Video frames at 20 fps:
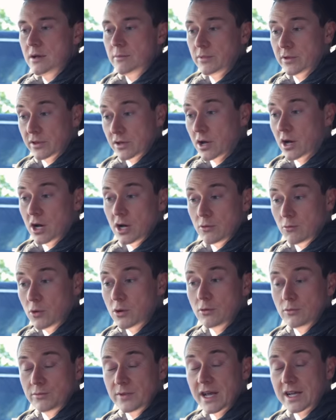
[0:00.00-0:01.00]
But the car
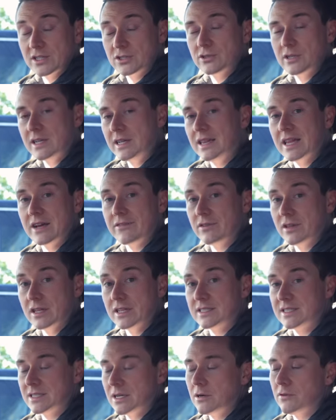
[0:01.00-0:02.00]
will naturally level
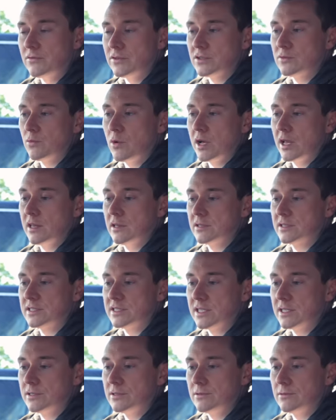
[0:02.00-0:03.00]
itself as well,
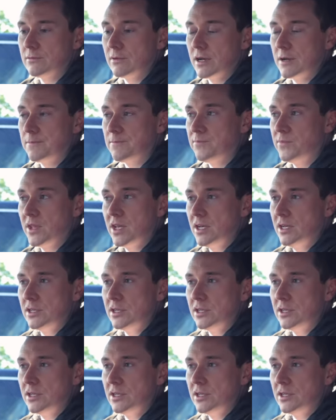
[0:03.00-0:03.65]
so